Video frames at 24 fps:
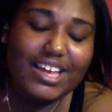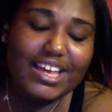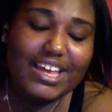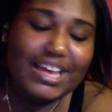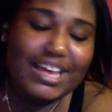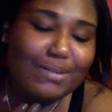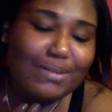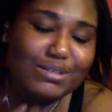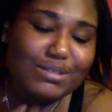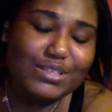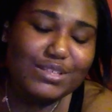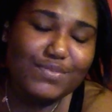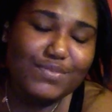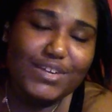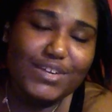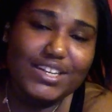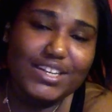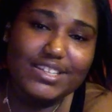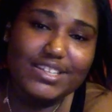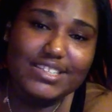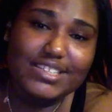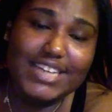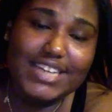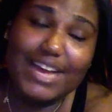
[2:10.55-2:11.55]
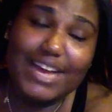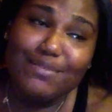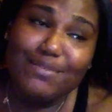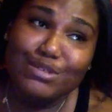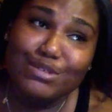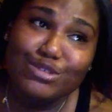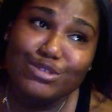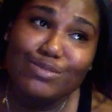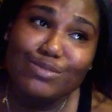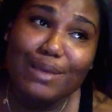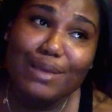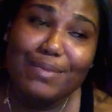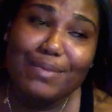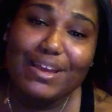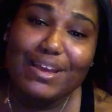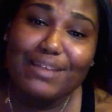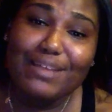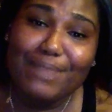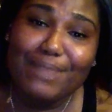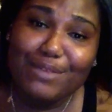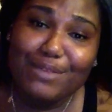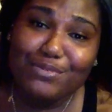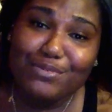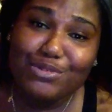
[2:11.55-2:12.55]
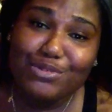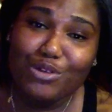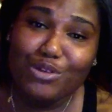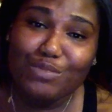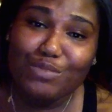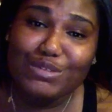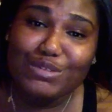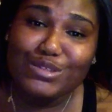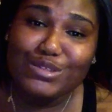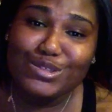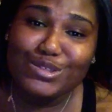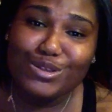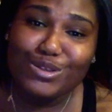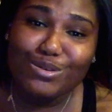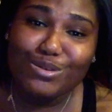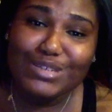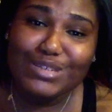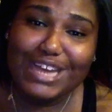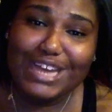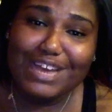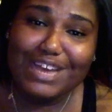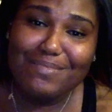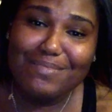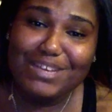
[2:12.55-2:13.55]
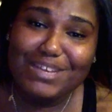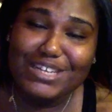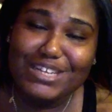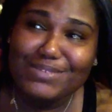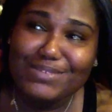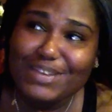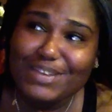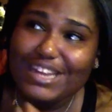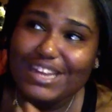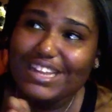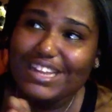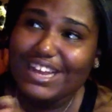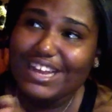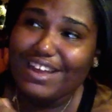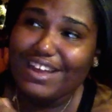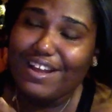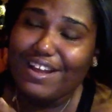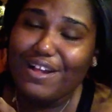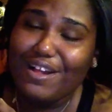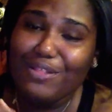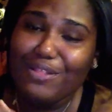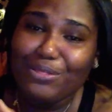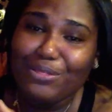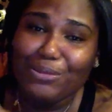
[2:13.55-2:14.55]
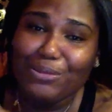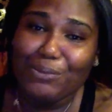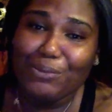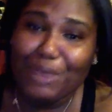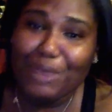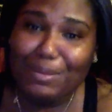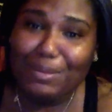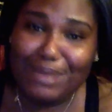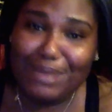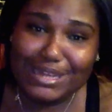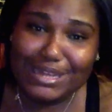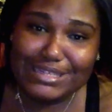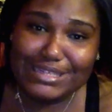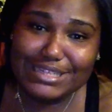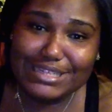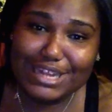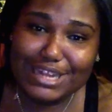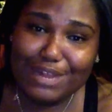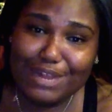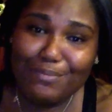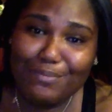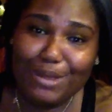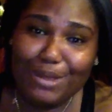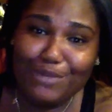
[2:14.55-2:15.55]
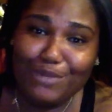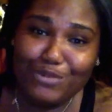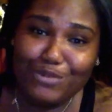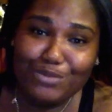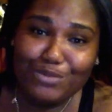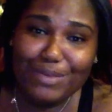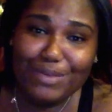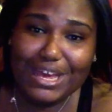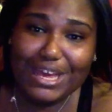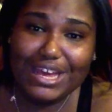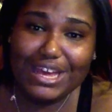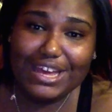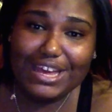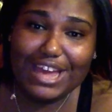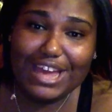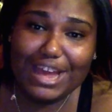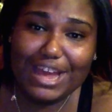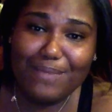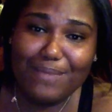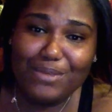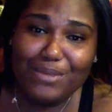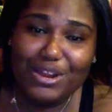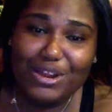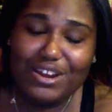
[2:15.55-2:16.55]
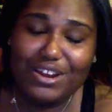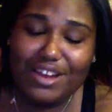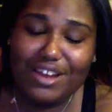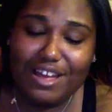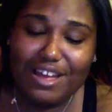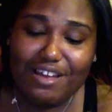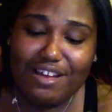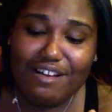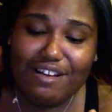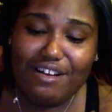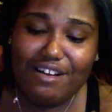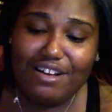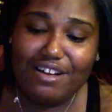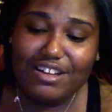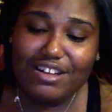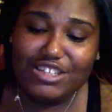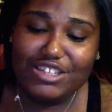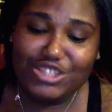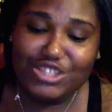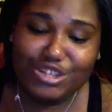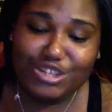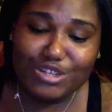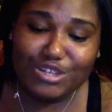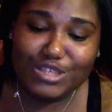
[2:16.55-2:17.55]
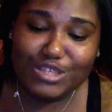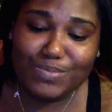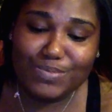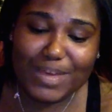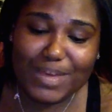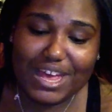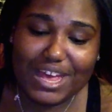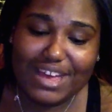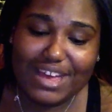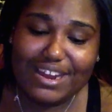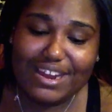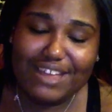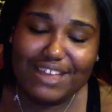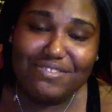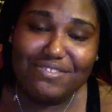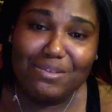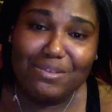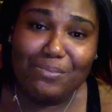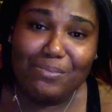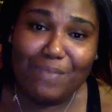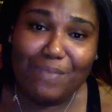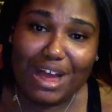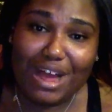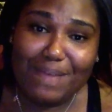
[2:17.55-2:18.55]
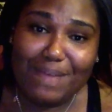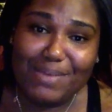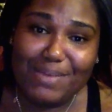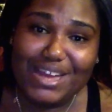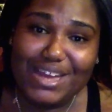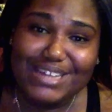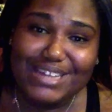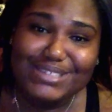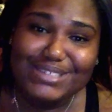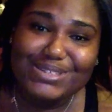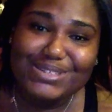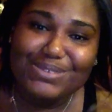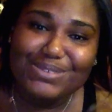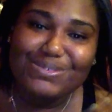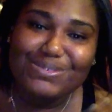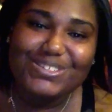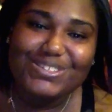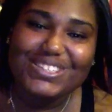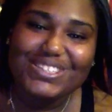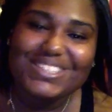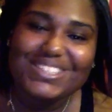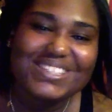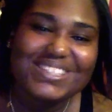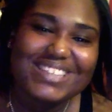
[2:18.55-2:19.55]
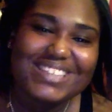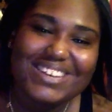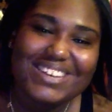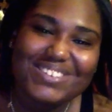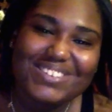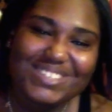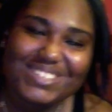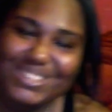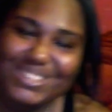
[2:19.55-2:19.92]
it was the funniest thing ever. So my dorm was so tight because we had like three beds in there. My roommate, Cameron, Jill's bed, and then my bed. So it was